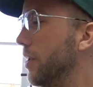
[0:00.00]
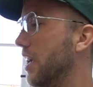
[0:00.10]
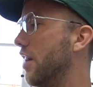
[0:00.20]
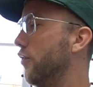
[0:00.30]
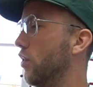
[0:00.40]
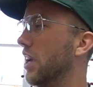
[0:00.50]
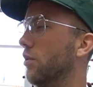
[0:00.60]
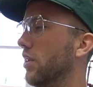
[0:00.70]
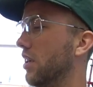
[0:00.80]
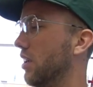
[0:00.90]
a bit careful
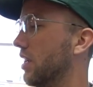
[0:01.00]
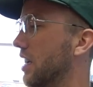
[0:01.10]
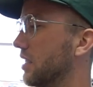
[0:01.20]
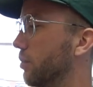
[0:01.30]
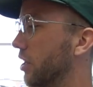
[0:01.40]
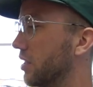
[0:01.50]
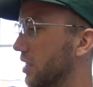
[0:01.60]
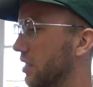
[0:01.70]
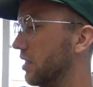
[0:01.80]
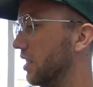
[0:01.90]
again with the Kaze because
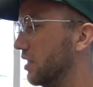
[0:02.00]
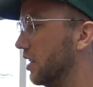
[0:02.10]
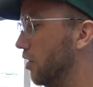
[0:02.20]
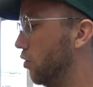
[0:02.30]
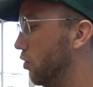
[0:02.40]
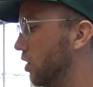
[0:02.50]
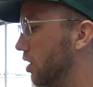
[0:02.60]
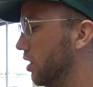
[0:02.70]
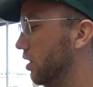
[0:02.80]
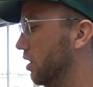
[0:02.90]
it's a
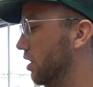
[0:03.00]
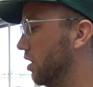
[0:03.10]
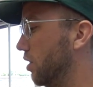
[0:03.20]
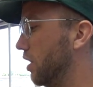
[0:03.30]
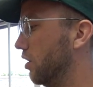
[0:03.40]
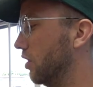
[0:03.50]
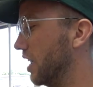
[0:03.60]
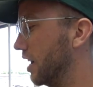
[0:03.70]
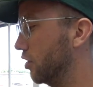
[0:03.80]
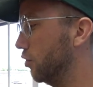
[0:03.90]
little thin on
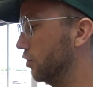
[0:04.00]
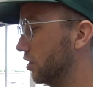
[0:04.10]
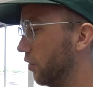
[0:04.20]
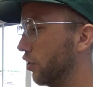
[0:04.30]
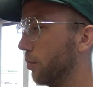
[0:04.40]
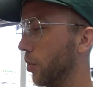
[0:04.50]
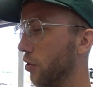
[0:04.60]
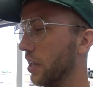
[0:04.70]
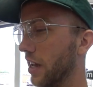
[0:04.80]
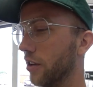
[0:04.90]
the ankles, so if you've got
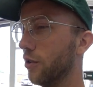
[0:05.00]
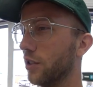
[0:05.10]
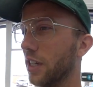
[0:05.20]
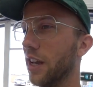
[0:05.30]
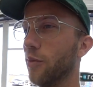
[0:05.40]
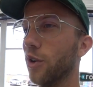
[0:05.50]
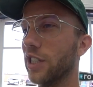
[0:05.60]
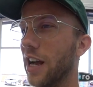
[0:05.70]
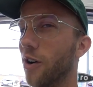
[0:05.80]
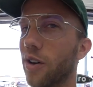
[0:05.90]
bony ankles, again,
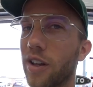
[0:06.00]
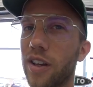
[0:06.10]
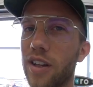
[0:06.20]
watch out.